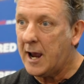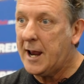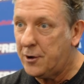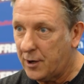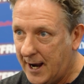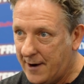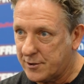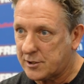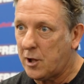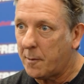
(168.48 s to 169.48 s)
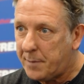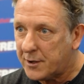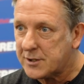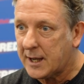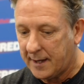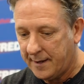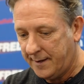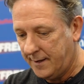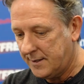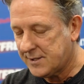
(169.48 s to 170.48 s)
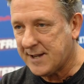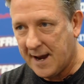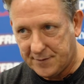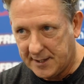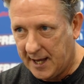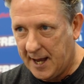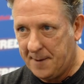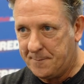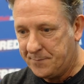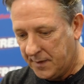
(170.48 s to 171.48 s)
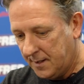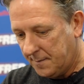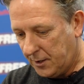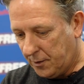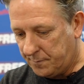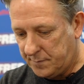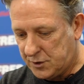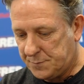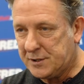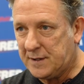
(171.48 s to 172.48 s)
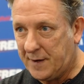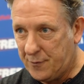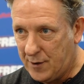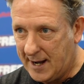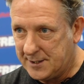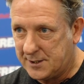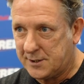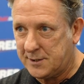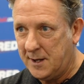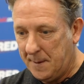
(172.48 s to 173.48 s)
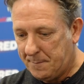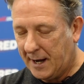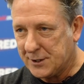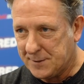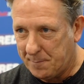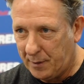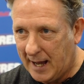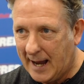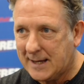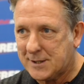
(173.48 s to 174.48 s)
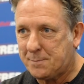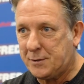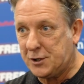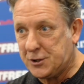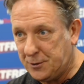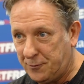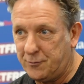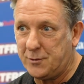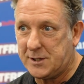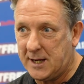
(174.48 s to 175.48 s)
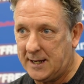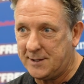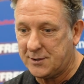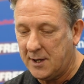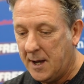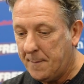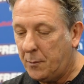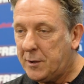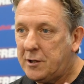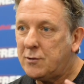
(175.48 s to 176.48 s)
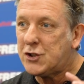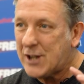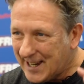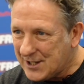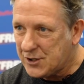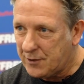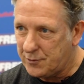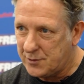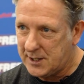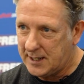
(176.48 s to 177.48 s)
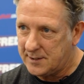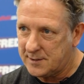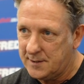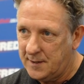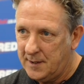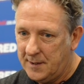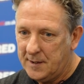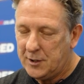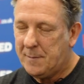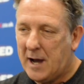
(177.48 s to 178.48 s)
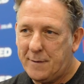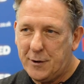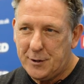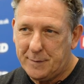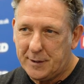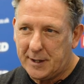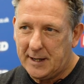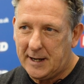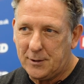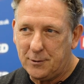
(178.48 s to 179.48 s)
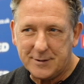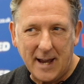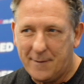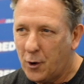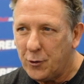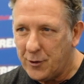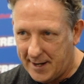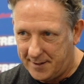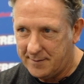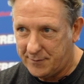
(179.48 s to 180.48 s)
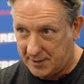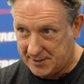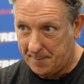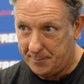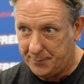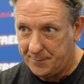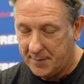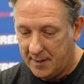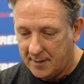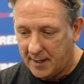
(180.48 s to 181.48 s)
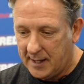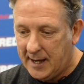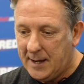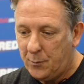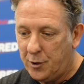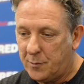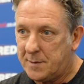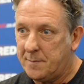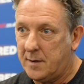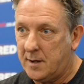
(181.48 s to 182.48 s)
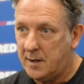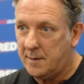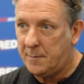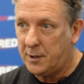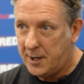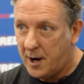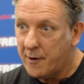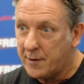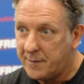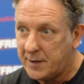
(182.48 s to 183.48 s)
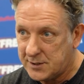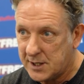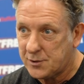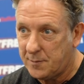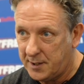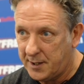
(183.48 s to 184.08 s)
in all areas, long potting, safety game, you know, specific reds, pinks and blacks, positional routines, but we do challenging routines. Yeah. You might have heard of a, a guy called Dave Alred, for example, and he worked with uh, Molinari, Francesco mm.